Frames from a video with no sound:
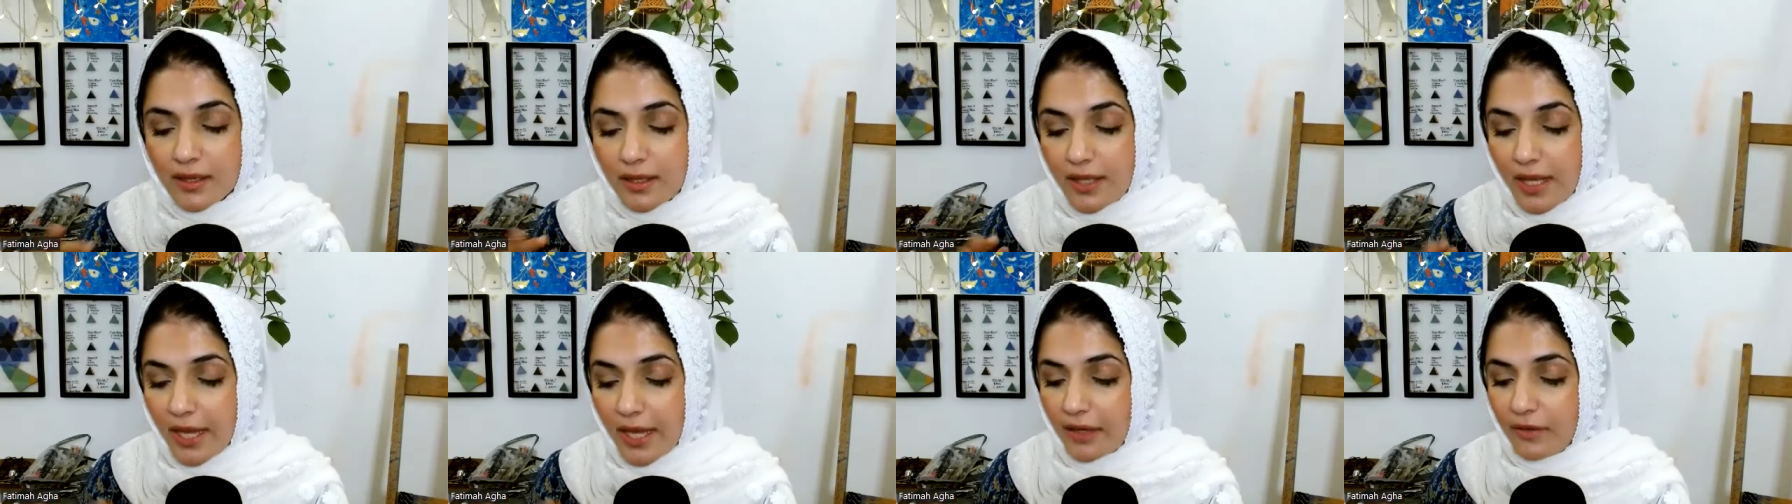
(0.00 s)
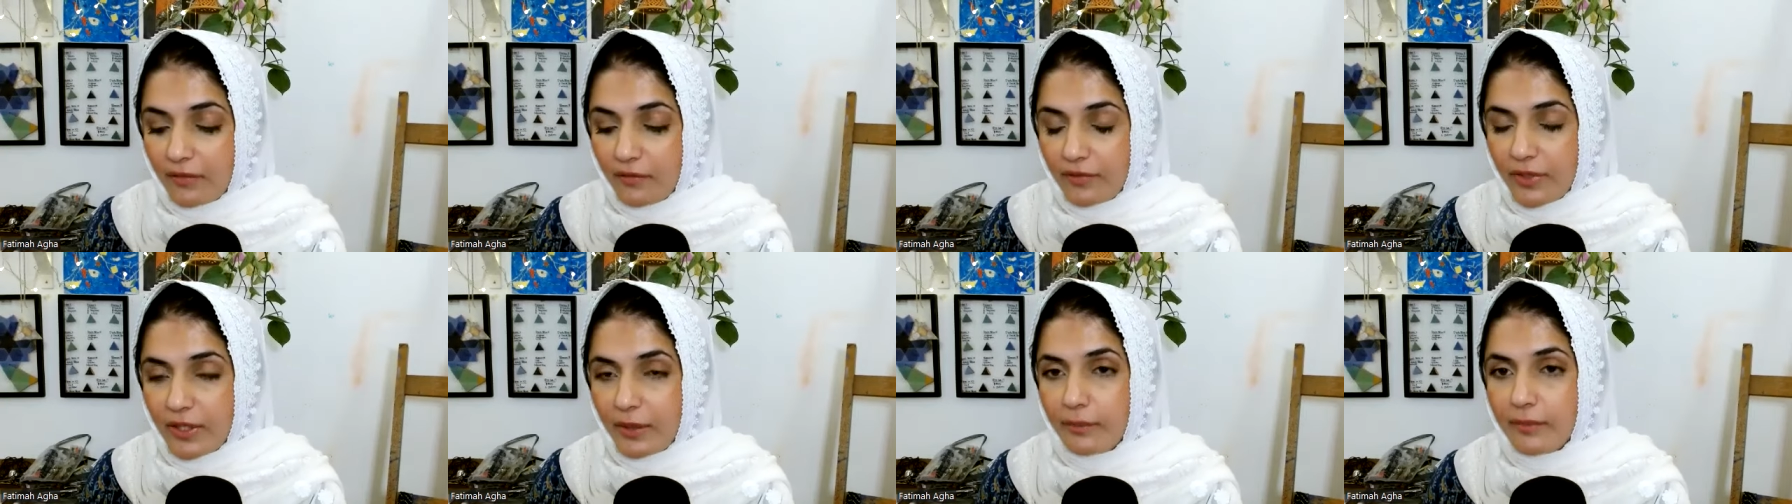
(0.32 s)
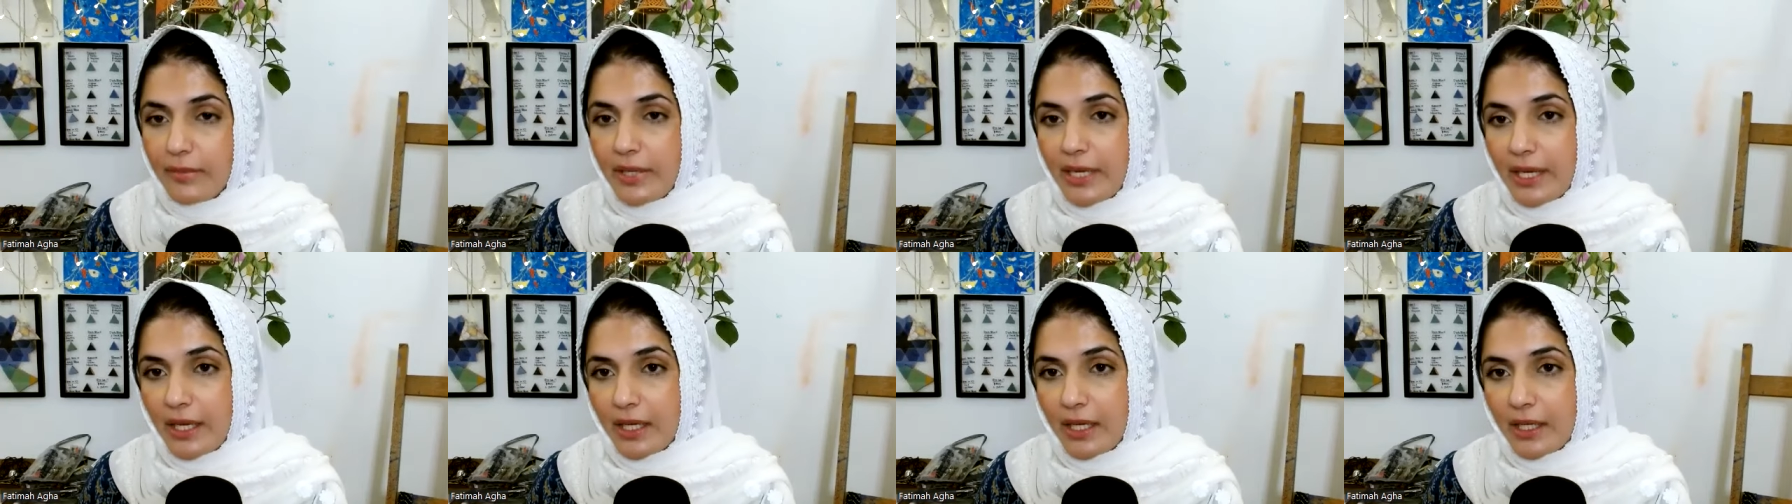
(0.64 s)
then we
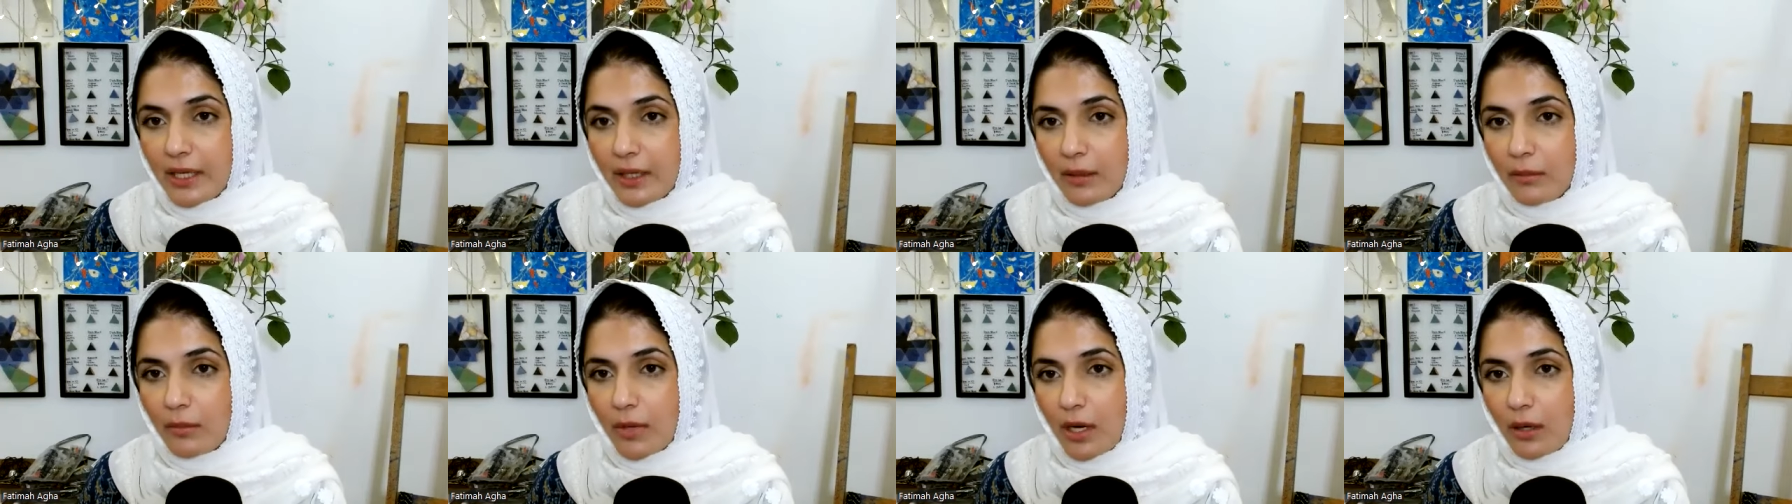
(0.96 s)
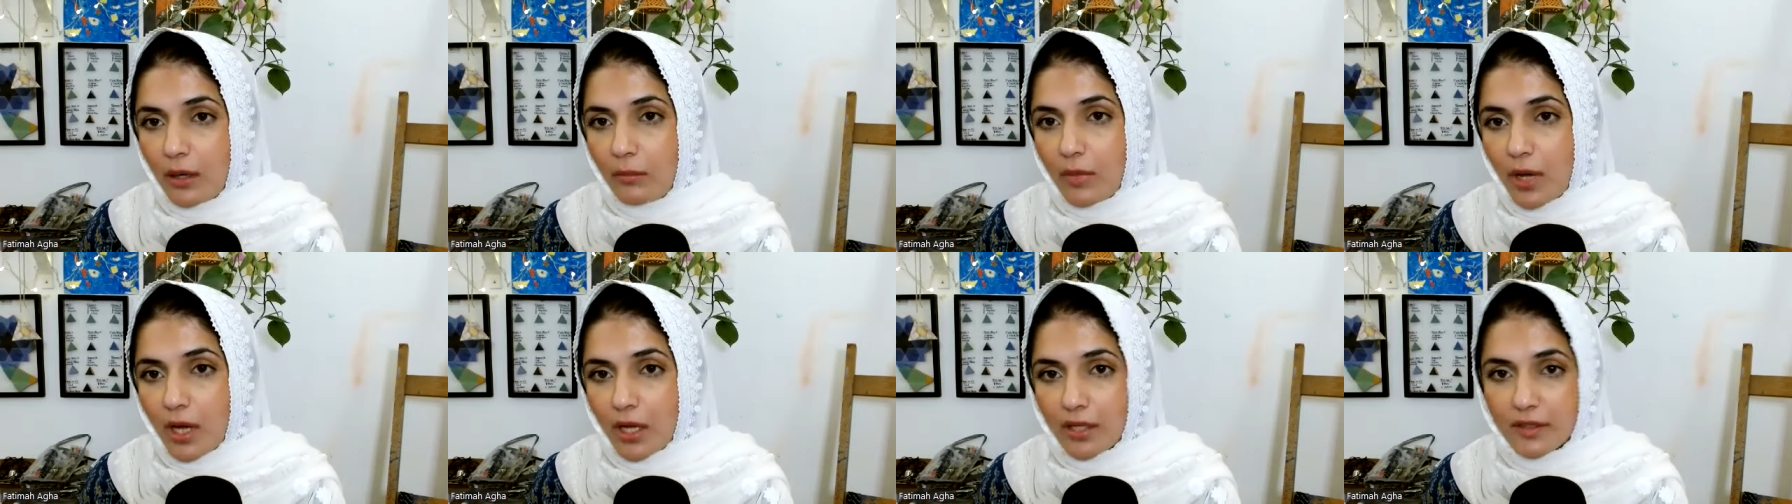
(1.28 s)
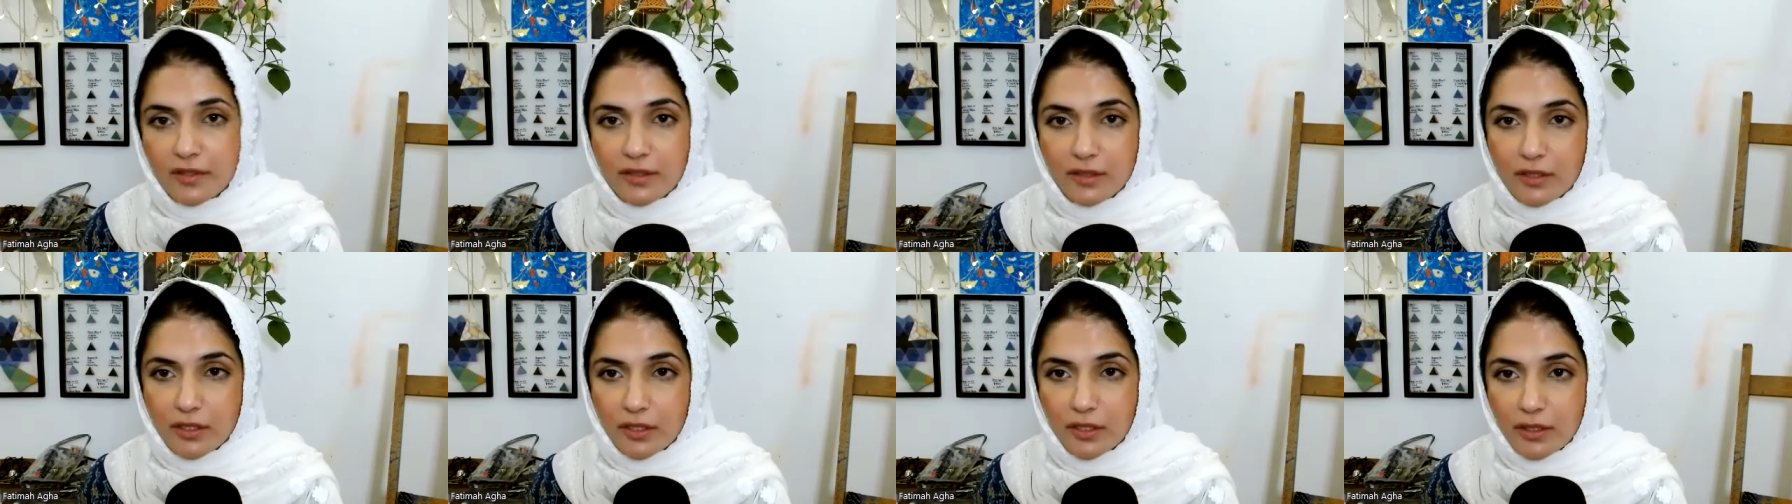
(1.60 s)
make him our
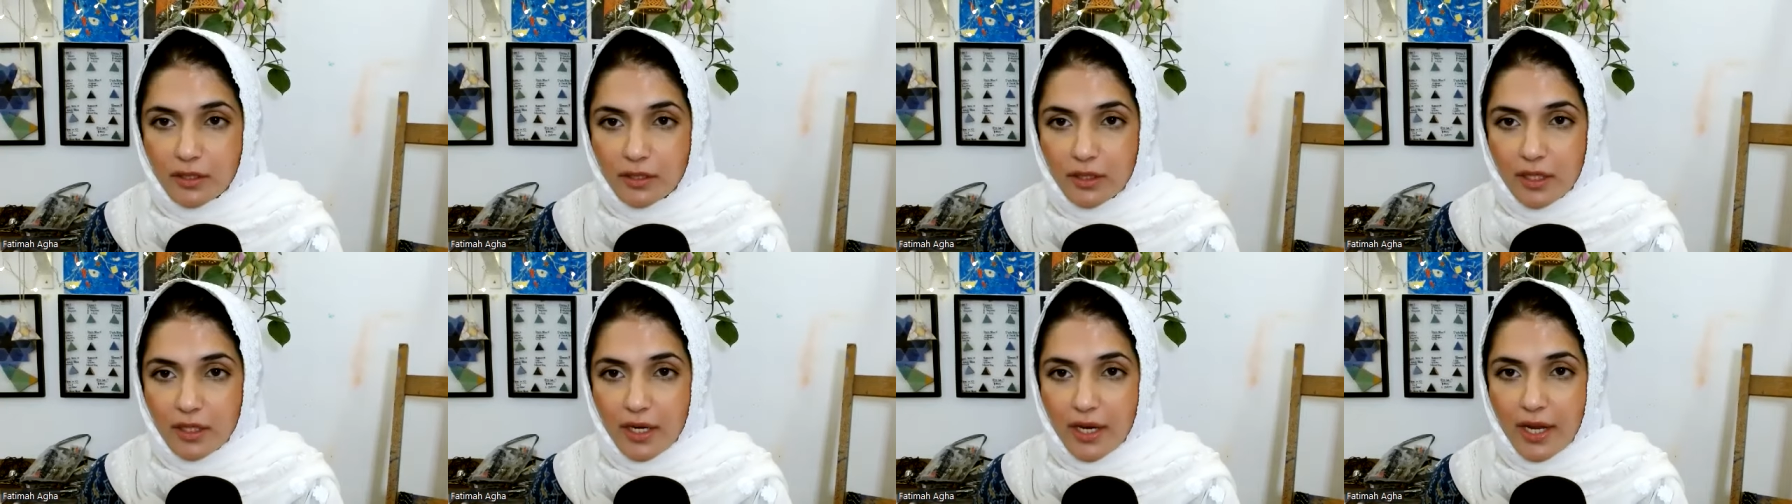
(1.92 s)
master.